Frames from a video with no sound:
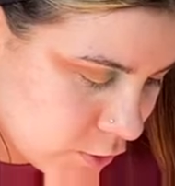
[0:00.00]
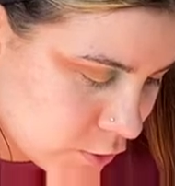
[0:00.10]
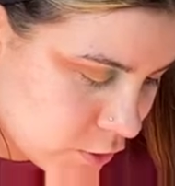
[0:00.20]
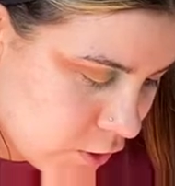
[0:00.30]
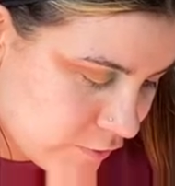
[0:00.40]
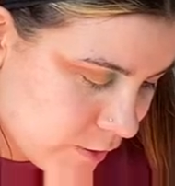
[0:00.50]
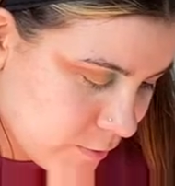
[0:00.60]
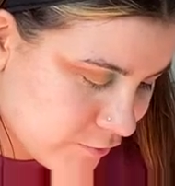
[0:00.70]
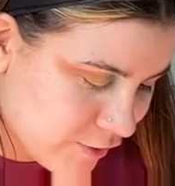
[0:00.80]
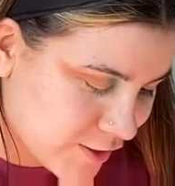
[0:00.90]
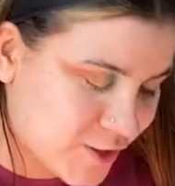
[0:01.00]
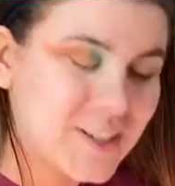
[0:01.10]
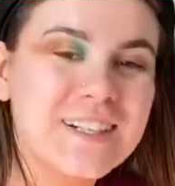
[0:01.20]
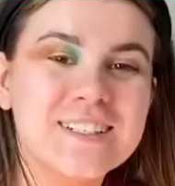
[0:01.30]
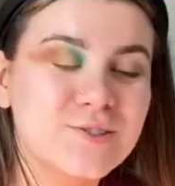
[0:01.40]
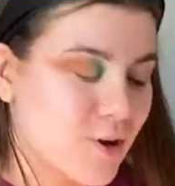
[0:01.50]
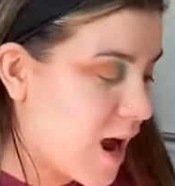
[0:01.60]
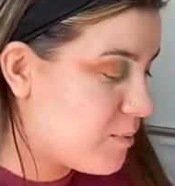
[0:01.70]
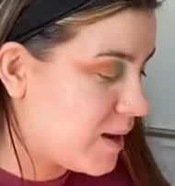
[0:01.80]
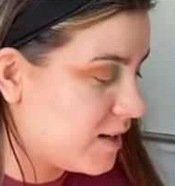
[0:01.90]
So if I'm not very good at
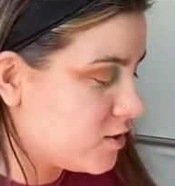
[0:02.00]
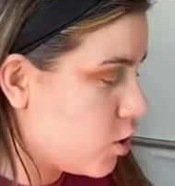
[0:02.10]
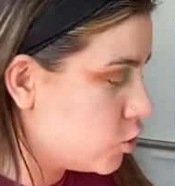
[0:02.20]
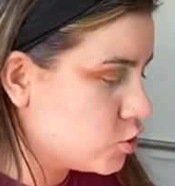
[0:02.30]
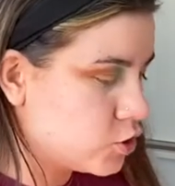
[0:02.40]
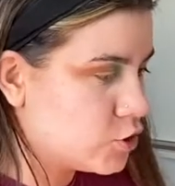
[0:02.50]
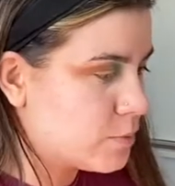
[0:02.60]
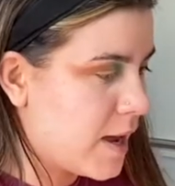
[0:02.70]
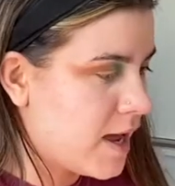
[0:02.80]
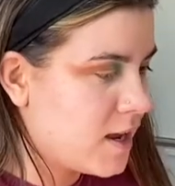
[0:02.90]
describing, don't judge me.